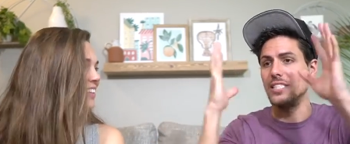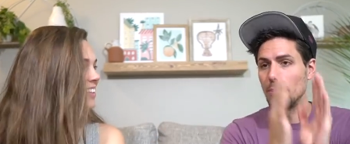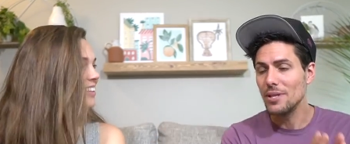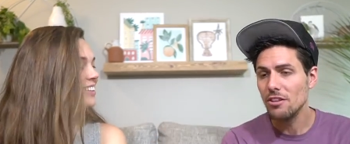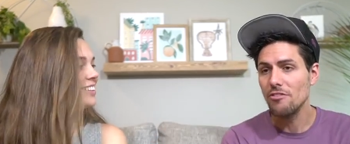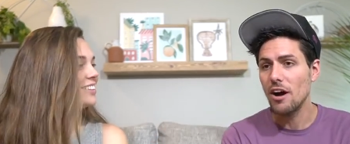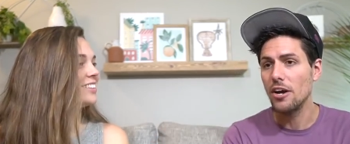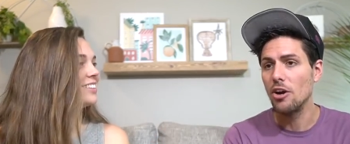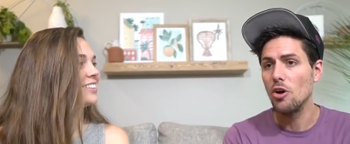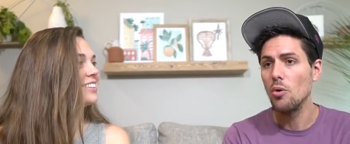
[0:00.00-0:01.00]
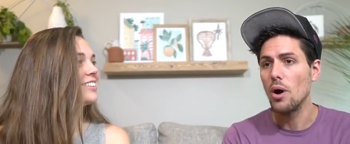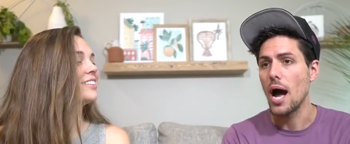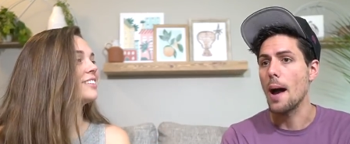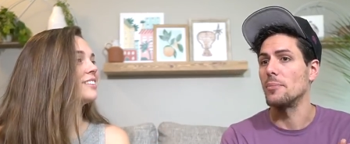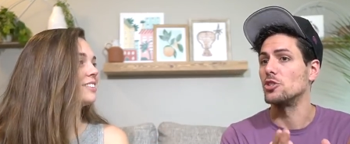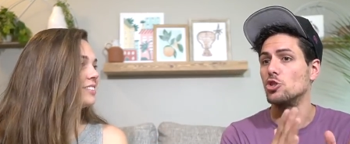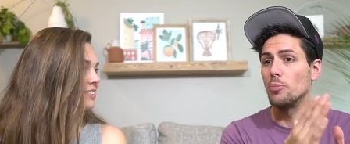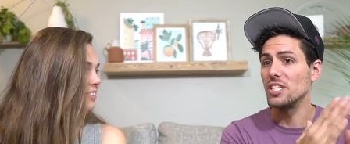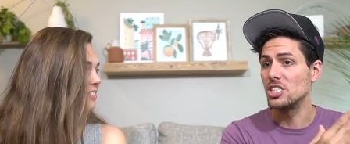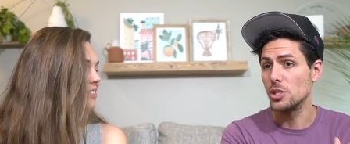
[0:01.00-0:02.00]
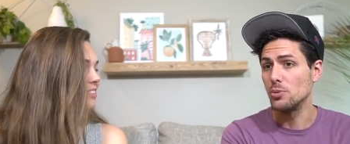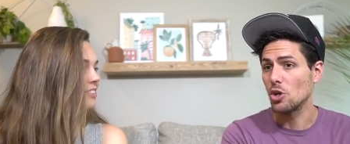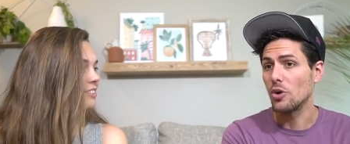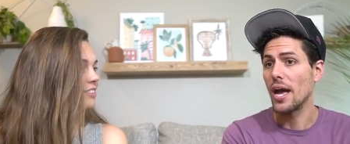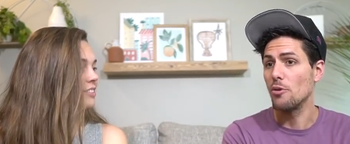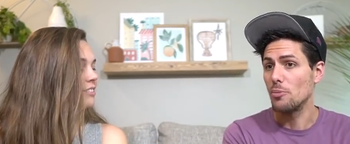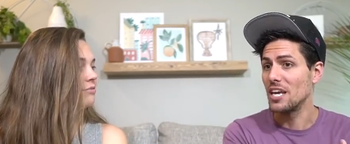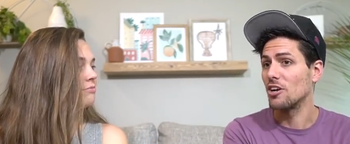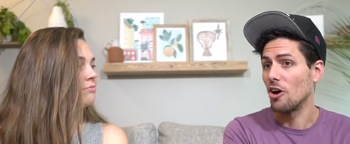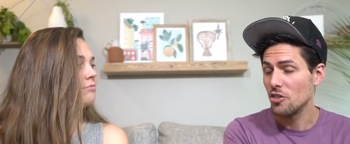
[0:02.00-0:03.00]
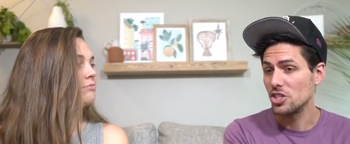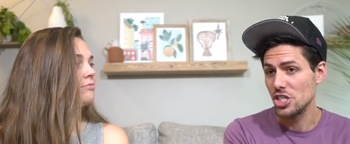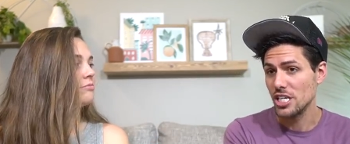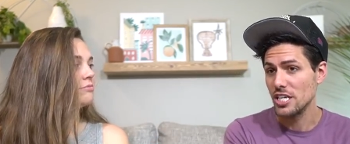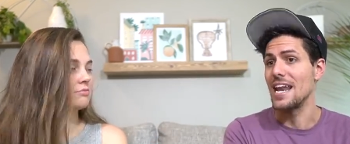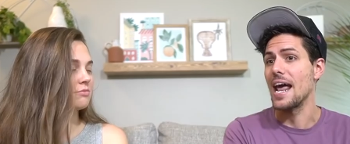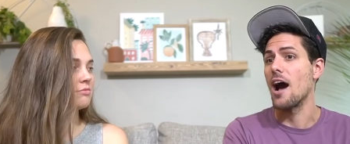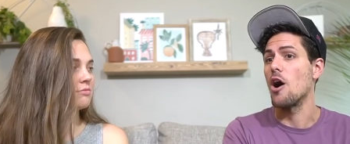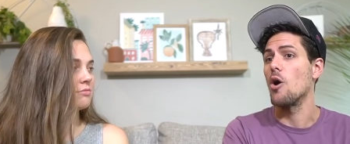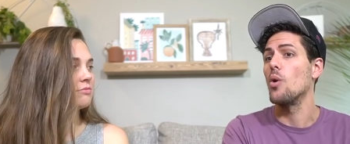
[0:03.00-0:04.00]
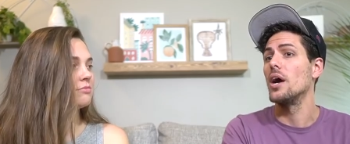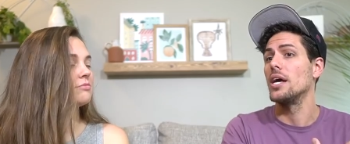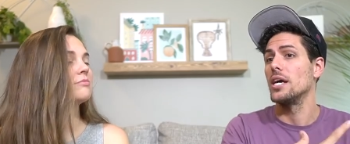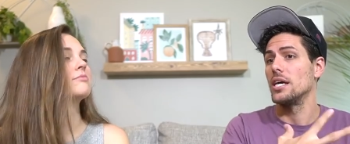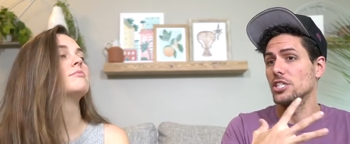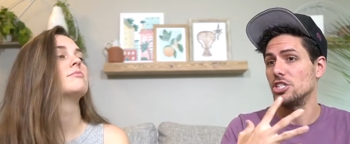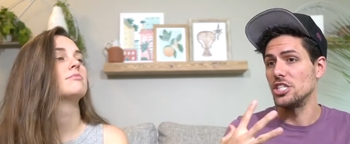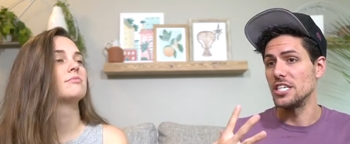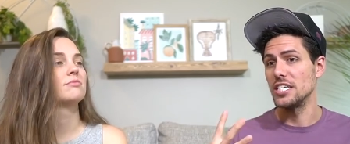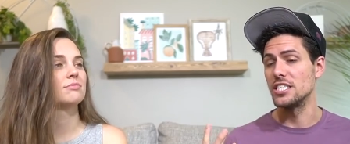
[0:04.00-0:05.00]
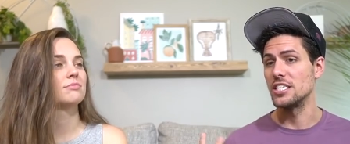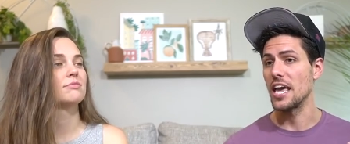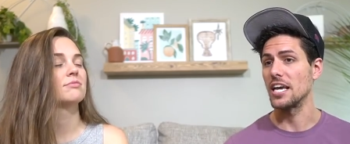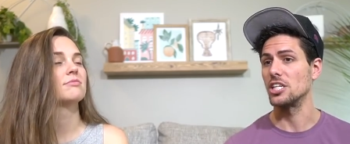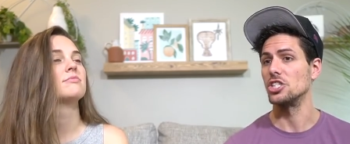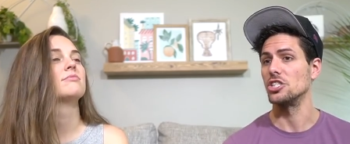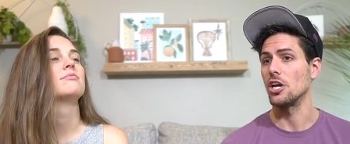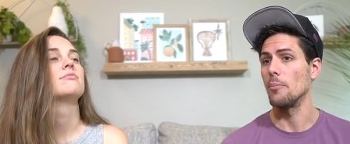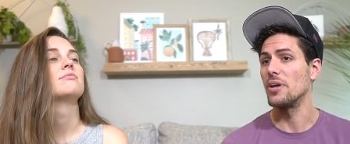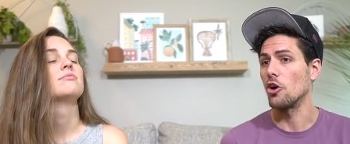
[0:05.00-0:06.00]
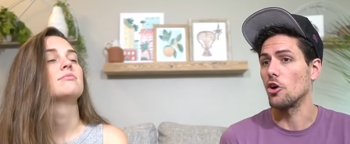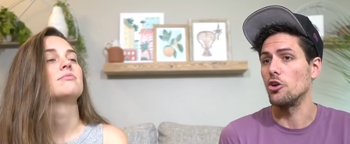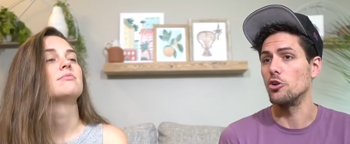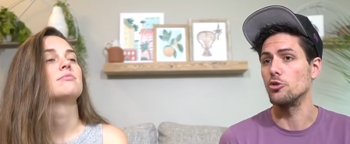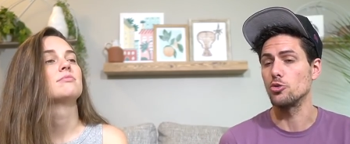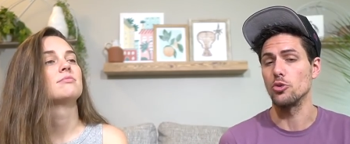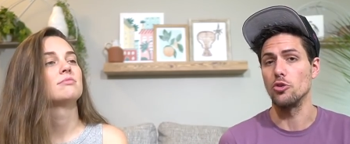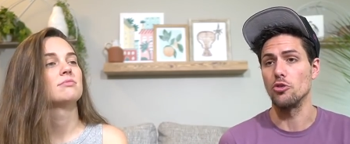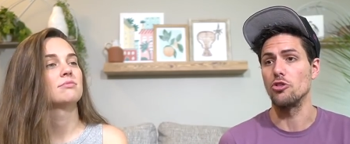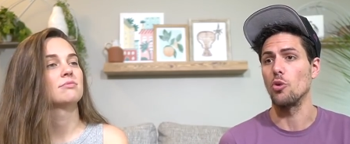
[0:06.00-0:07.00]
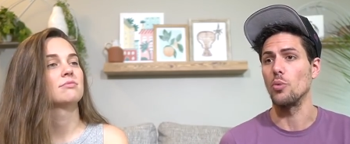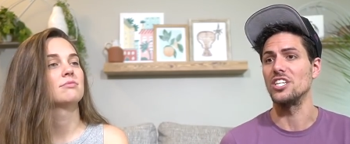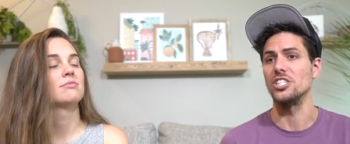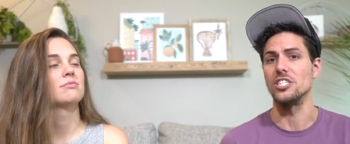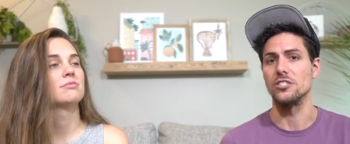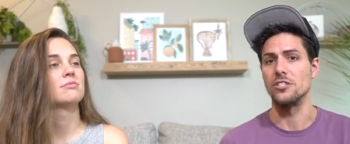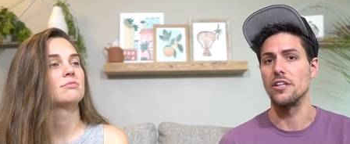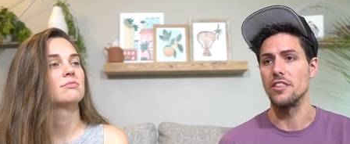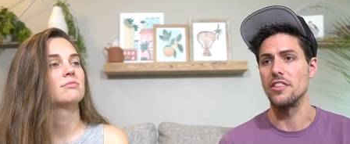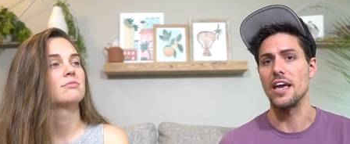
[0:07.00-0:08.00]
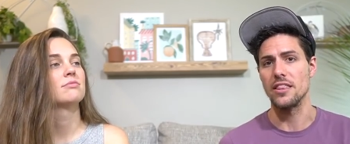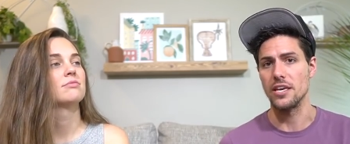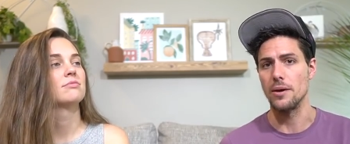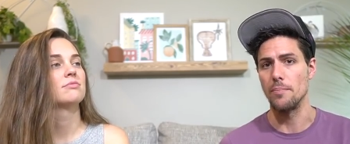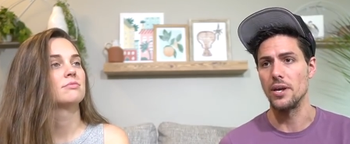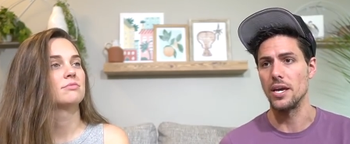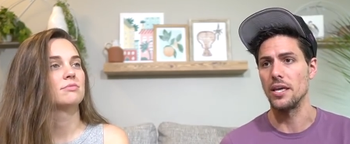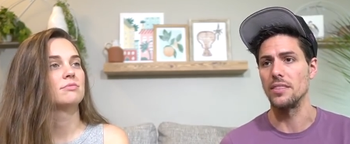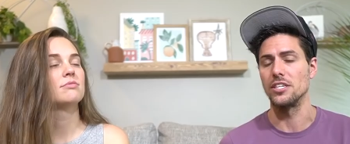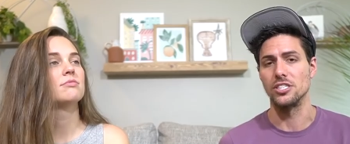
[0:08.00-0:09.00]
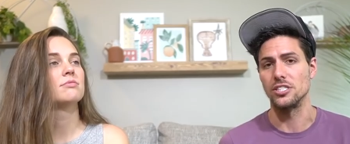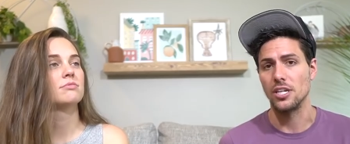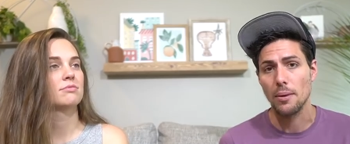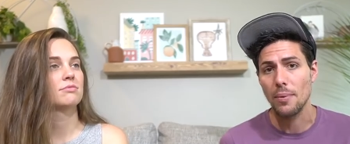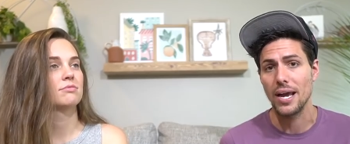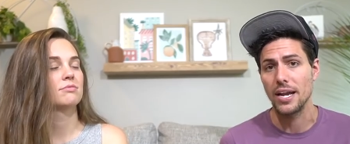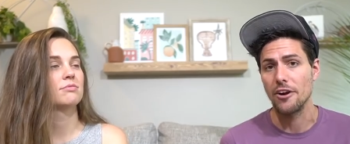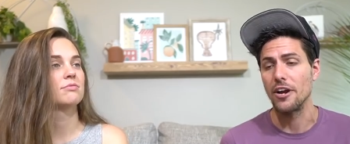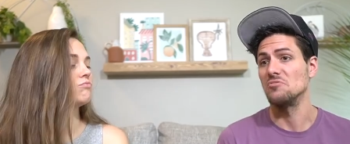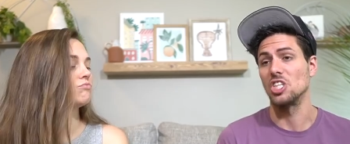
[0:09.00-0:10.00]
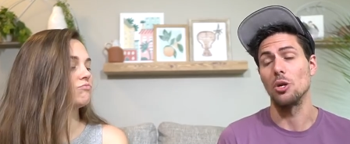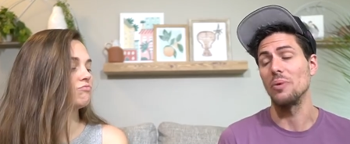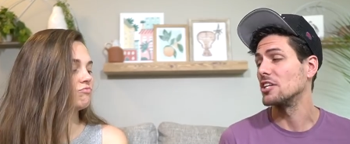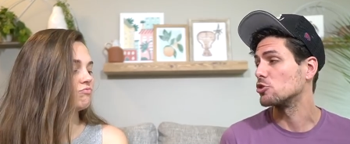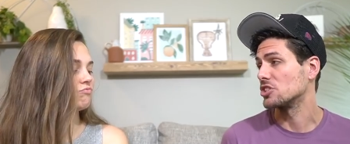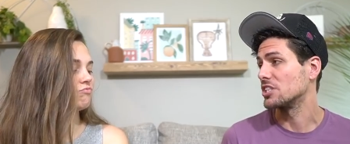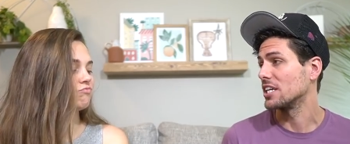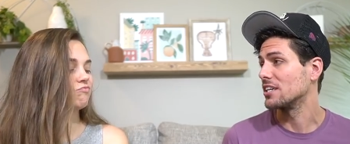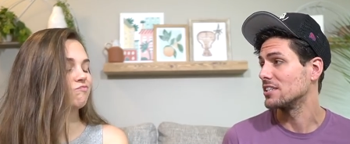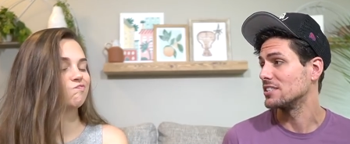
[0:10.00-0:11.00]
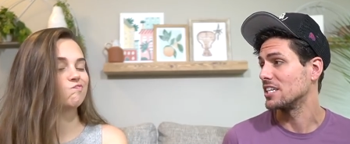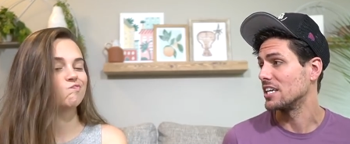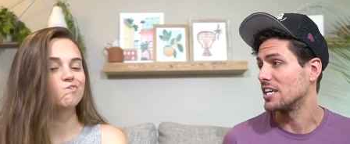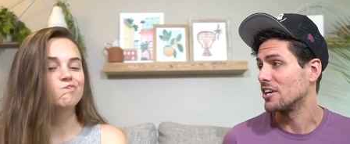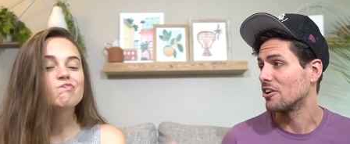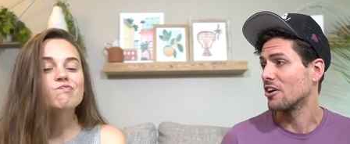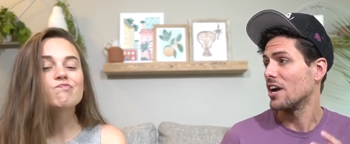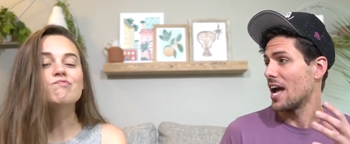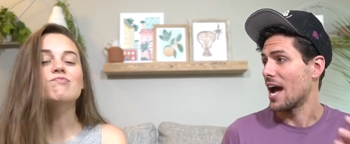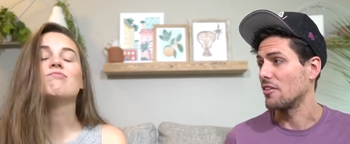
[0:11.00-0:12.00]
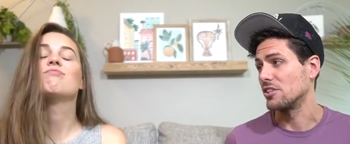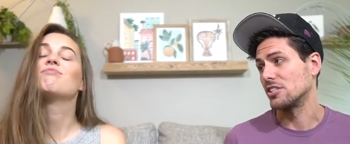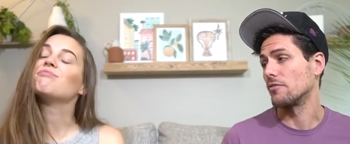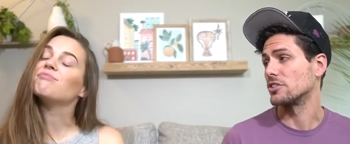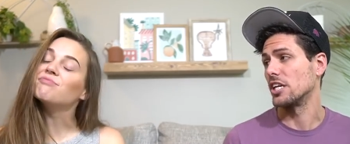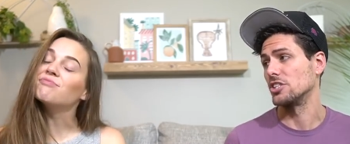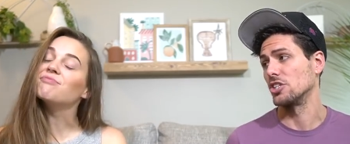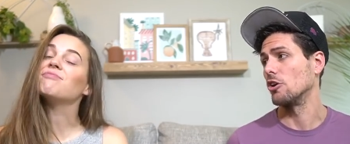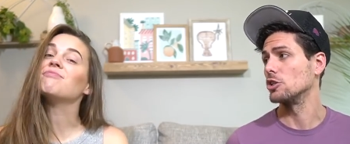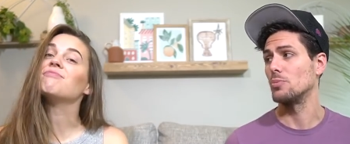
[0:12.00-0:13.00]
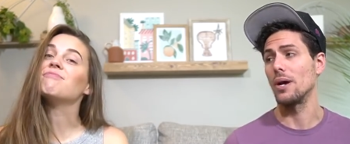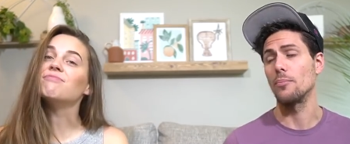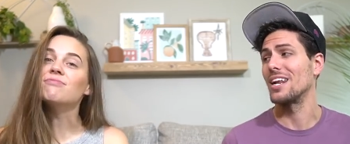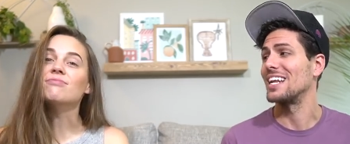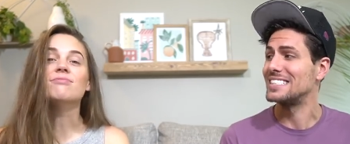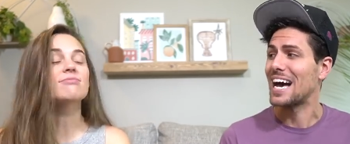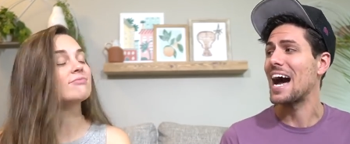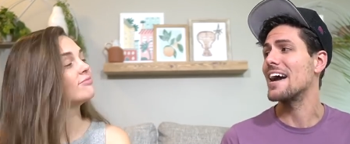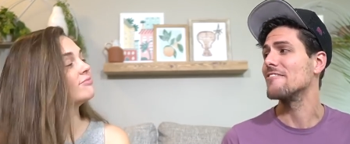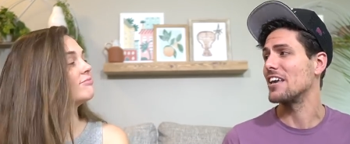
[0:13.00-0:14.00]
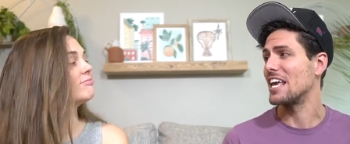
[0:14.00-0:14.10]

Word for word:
Speaker 1: Demi Lovato, I'm assuming she was okay with being called a she. Mm-hmm. Now she is saying she's come into her new truth, which is they them and that she's non binary. It's going to be interesting to hear how this conversation goes, but I'm ready to dive